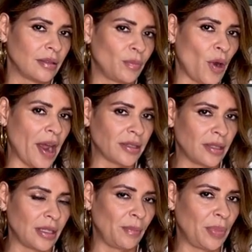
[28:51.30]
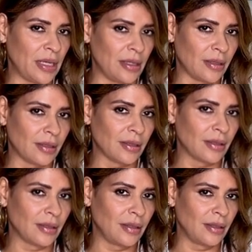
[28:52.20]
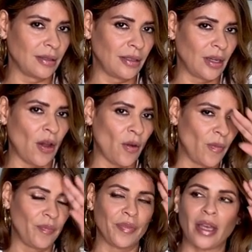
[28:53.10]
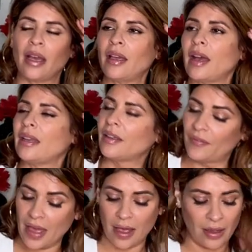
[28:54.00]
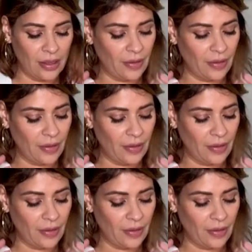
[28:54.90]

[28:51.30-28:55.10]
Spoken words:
practicing peace. You know, I love that.